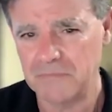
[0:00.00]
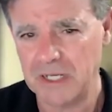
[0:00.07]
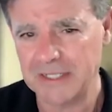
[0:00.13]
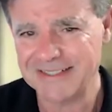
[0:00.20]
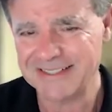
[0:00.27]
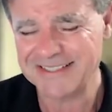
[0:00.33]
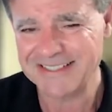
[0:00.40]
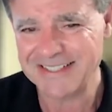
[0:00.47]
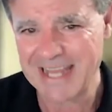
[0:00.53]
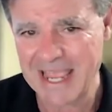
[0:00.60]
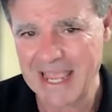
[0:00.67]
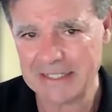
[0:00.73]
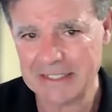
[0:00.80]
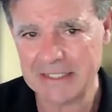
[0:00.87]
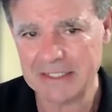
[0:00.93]

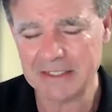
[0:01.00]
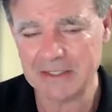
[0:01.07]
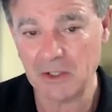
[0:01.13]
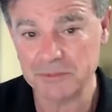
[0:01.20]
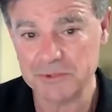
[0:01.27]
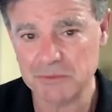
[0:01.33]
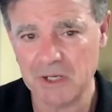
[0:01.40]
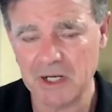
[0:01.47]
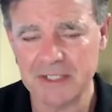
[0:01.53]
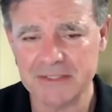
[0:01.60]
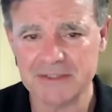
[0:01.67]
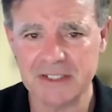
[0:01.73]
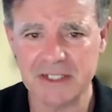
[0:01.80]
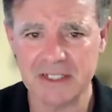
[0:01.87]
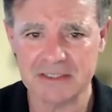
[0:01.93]
understanding and
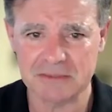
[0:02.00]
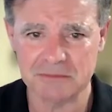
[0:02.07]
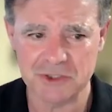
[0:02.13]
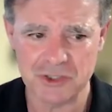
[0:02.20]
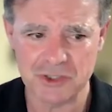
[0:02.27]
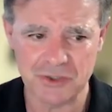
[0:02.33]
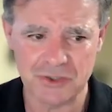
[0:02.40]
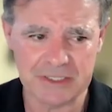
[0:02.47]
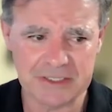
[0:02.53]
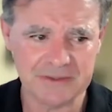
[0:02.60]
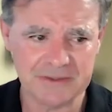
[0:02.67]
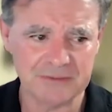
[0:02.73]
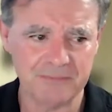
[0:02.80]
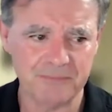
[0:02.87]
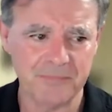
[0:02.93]
optimizing customer
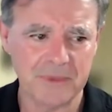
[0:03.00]
journeys,